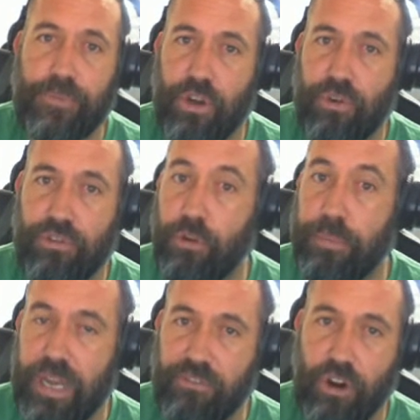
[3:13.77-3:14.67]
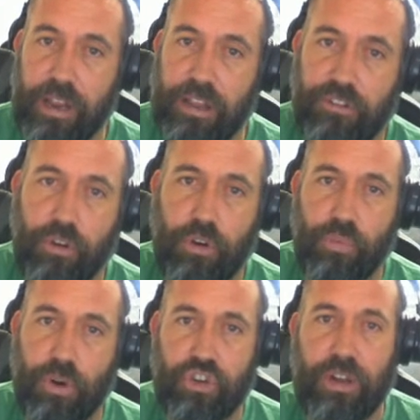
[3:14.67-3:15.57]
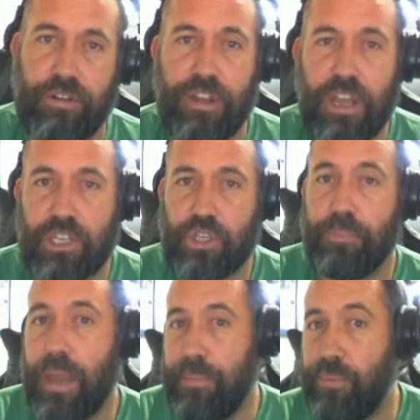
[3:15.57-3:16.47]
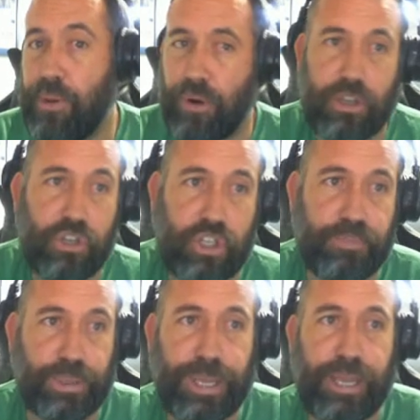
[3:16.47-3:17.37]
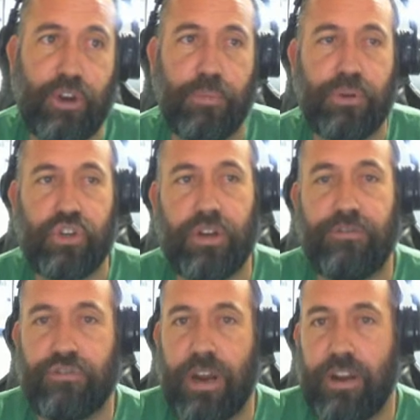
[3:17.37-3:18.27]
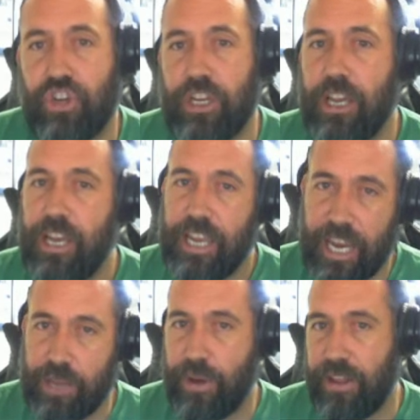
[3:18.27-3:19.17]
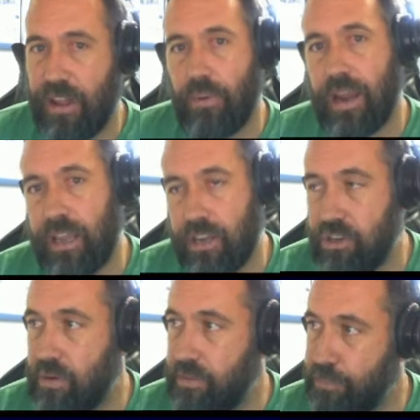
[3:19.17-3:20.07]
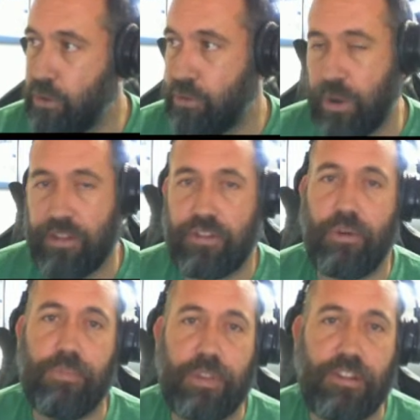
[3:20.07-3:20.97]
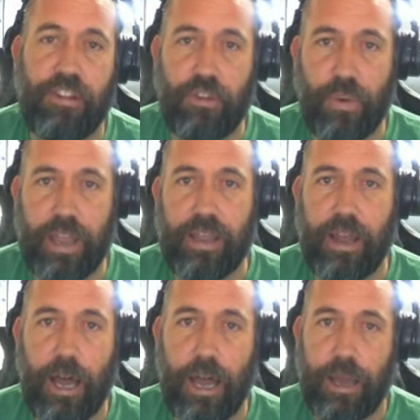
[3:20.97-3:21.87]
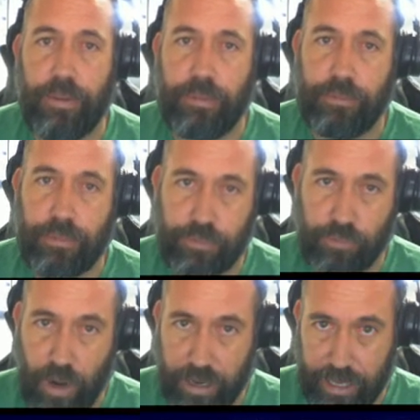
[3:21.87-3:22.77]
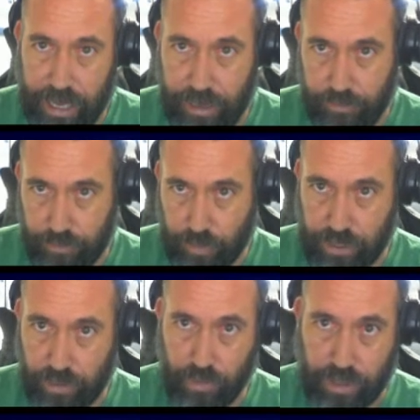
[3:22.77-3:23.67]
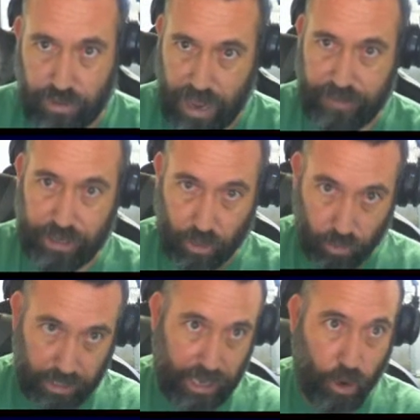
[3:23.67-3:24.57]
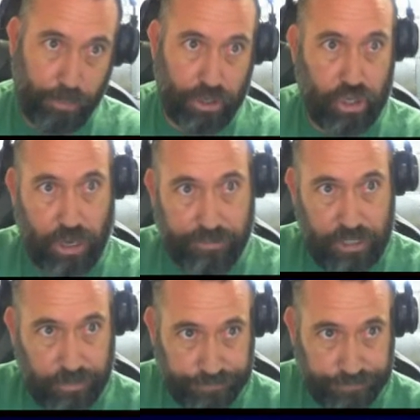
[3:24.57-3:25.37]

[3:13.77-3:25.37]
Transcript: So many of our hands are going to want to shove. So maybe we want to just play an open shove strategy. Anyways, I ran it both ways. So this is the way, running it with having only open shoves,